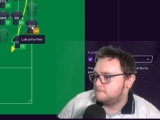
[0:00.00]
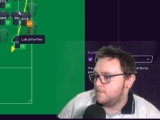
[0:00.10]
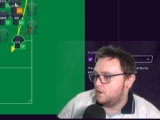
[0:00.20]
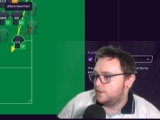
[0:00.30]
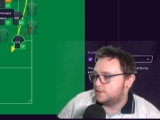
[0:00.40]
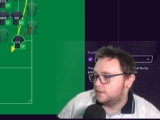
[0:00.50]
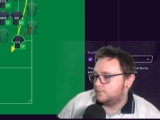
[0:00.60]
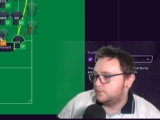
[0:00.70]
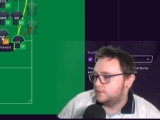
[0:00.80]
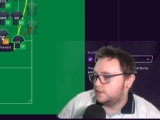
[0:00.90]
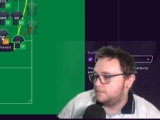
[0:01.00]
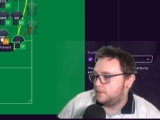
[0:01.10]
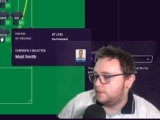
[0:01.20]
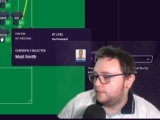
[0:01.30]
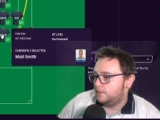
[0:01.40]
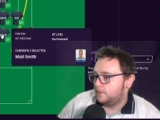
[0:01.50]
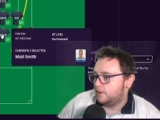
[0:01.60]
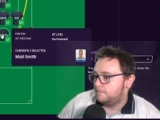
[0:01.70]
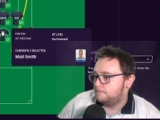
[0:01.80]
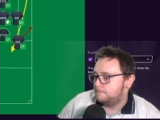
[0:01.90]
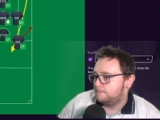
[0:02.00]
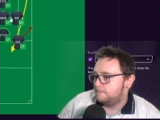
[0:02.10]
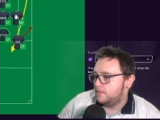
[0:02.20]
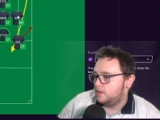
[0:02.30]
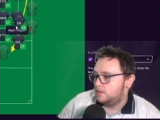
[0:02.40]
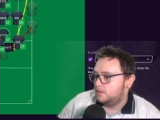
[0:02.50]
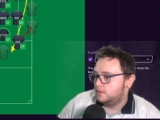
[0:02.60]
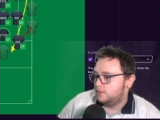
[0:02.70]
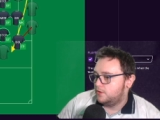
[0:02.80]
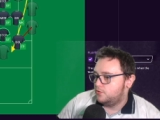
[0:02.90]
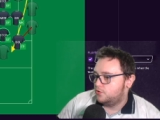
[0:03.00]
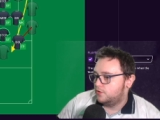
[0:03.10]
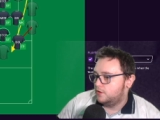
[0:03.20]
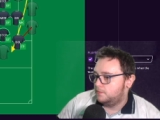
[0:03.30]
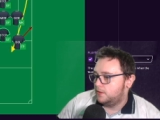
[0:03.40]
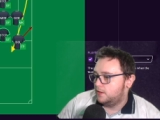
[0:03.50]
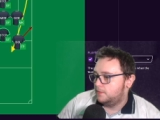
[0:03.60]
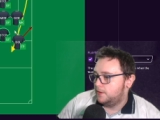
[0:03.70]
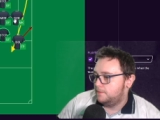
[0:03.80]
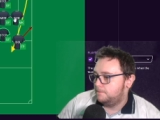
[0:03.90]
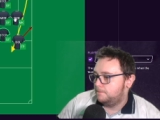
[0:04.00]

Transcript: Oh, this is a different set piece. Okay. You should not be there, mate.